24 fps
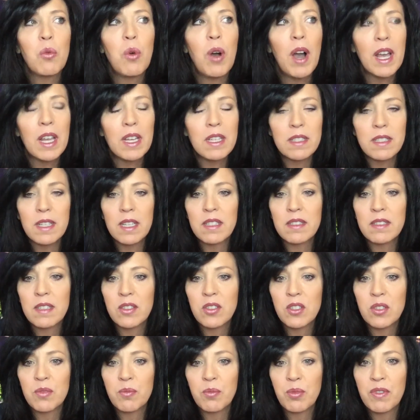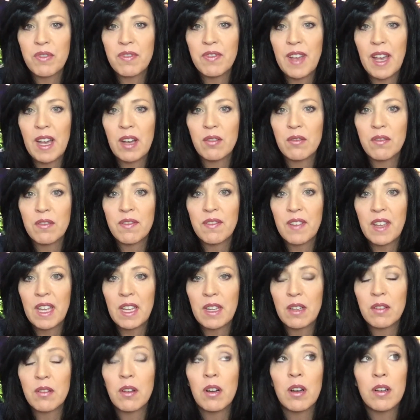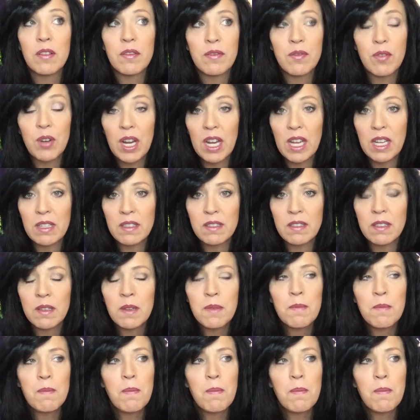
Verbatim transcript: Why is that such a profound uh, phrase?